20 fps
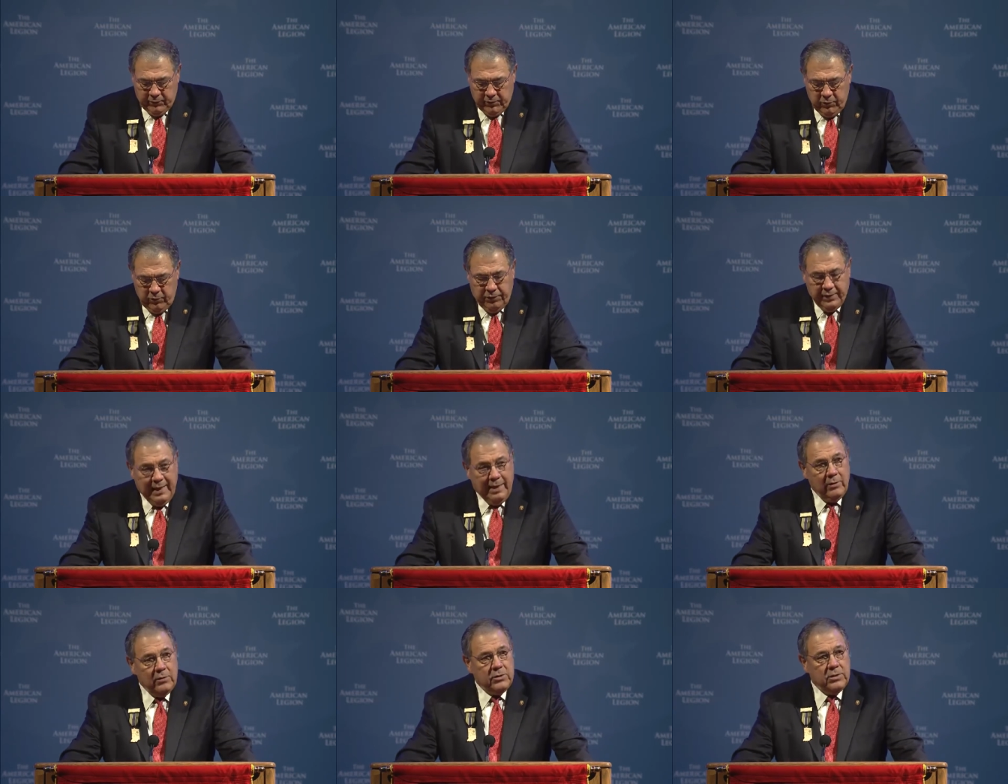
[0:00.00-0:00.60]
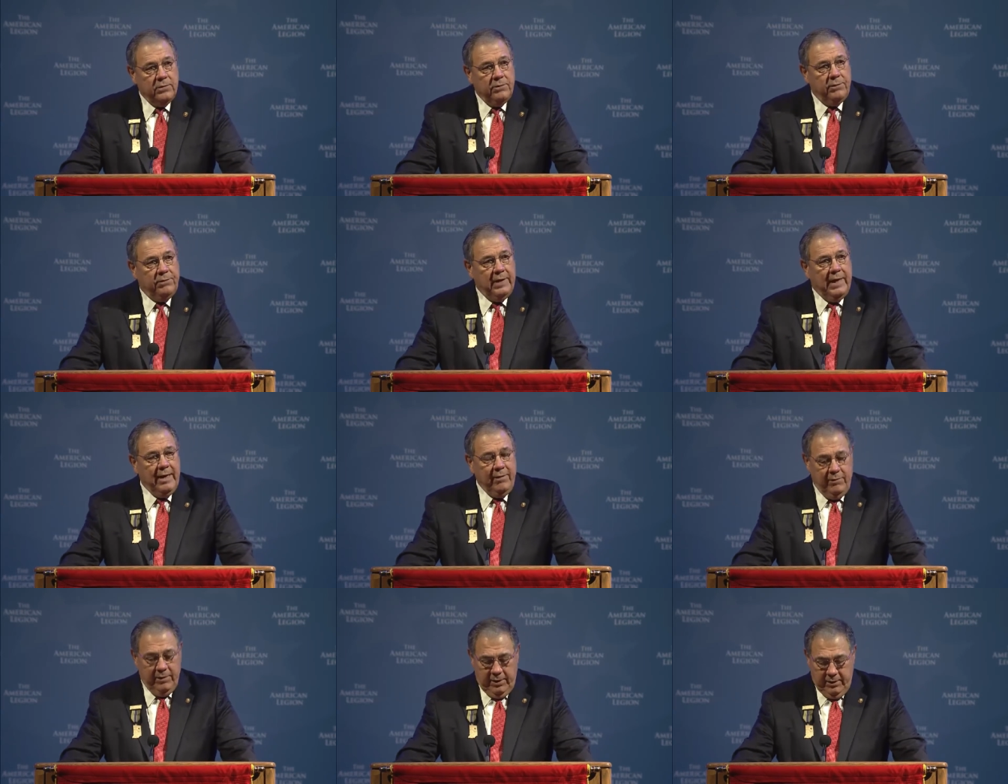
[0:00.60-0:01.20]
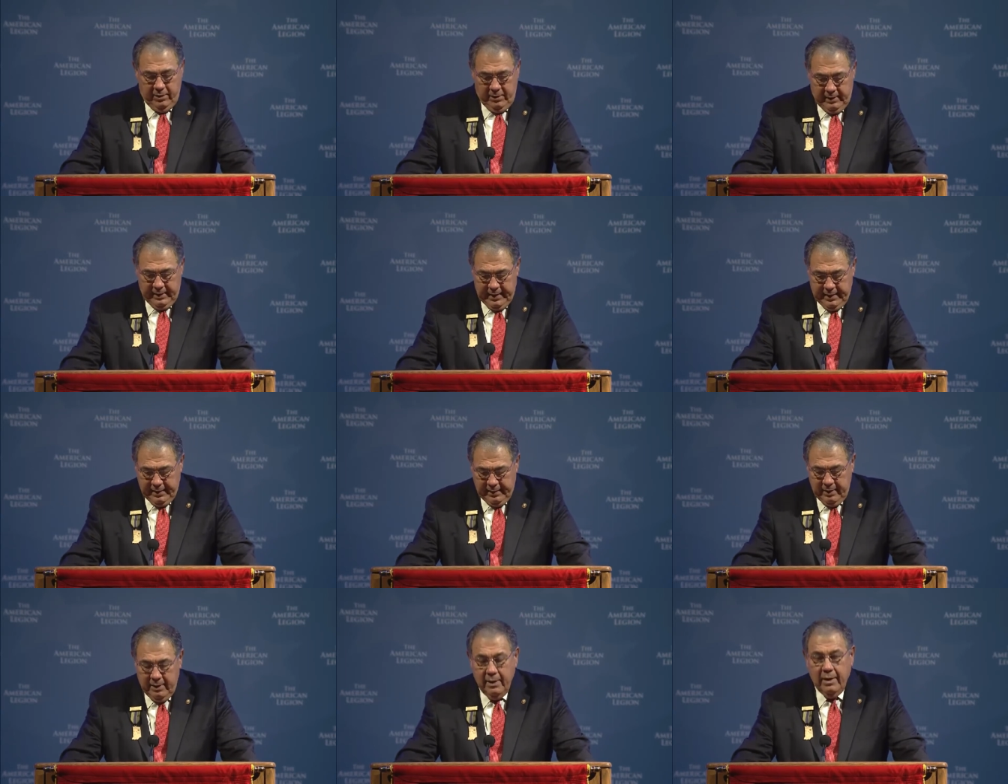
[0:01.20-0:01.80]

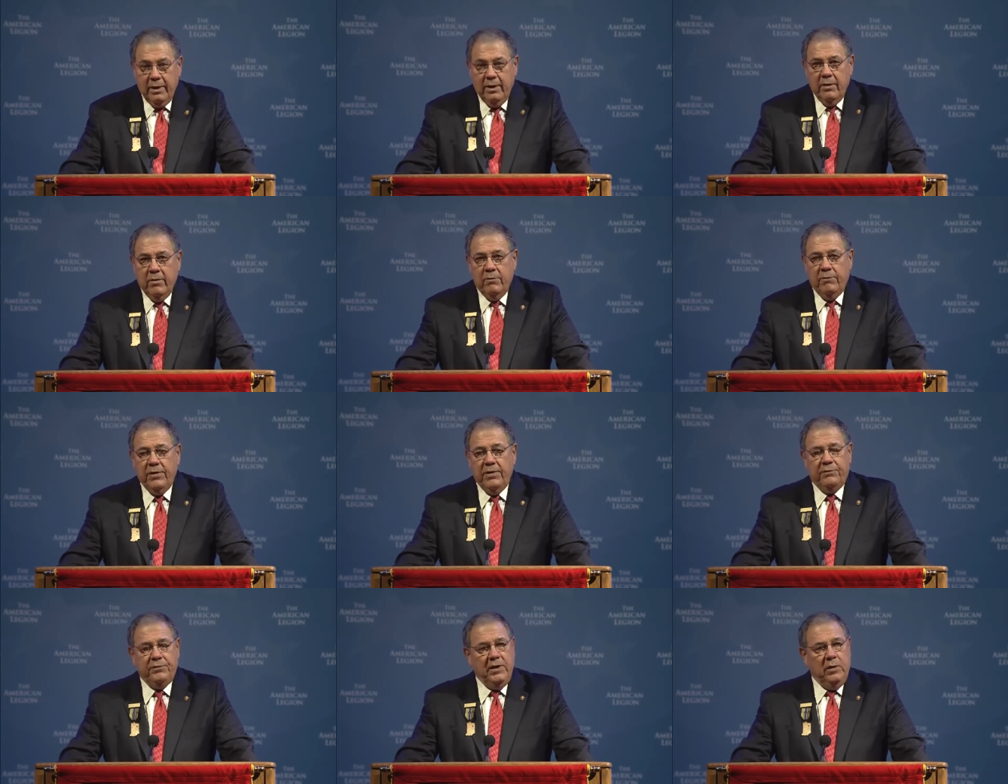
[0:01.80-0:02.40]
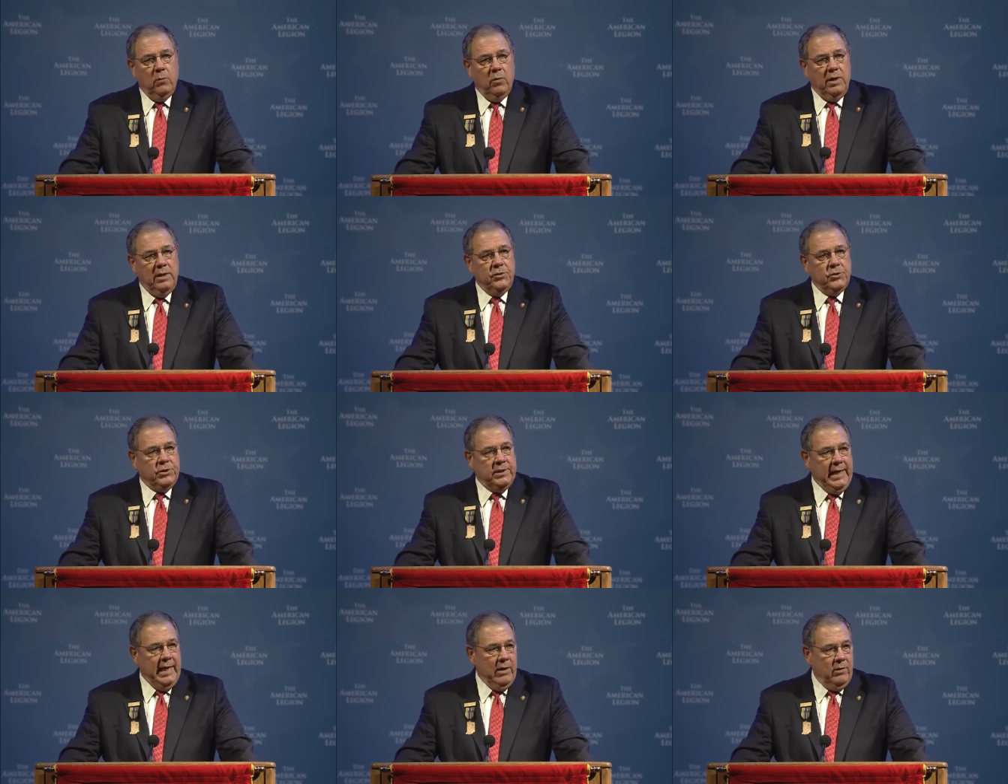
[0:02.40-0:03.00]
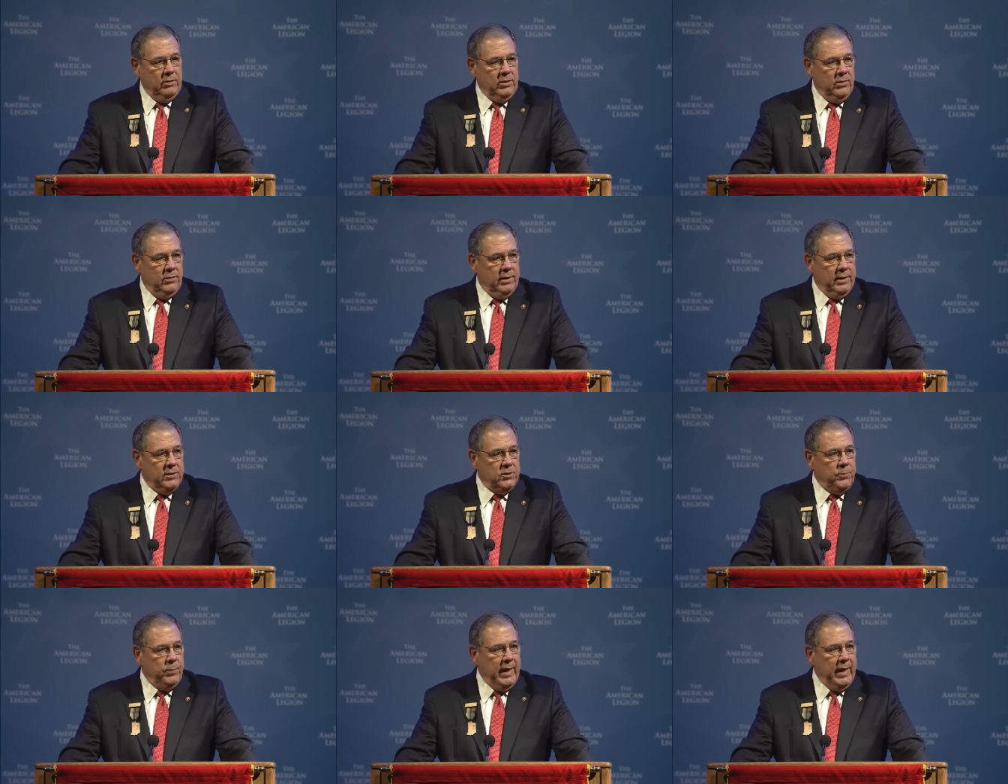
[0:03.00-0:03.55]
2,551 scout units,